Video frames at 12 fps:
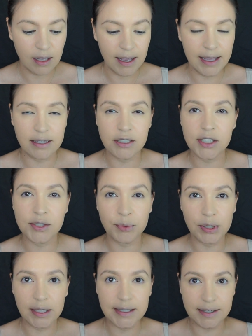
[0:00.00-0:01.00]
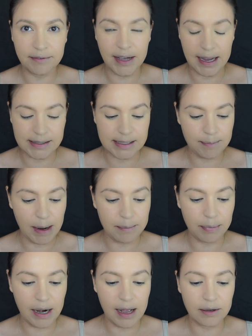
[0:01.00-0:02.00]
and it just really defines my
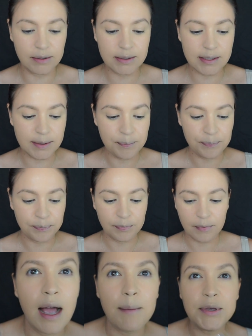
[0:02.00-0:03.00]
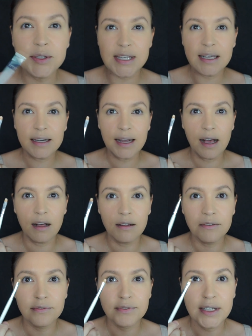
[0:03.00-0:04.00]
brows. I'm using an
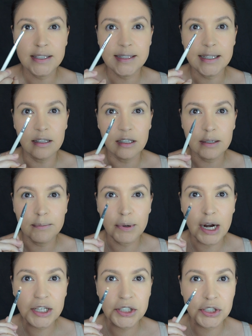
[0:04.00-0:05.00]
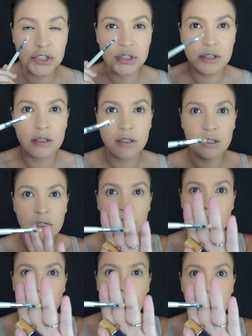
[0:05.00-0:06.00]
E.L.F. concealer brush, a small
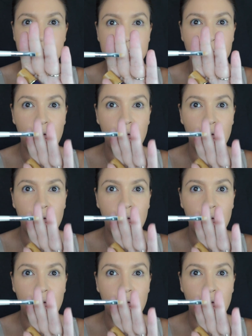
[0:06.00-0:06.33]
one.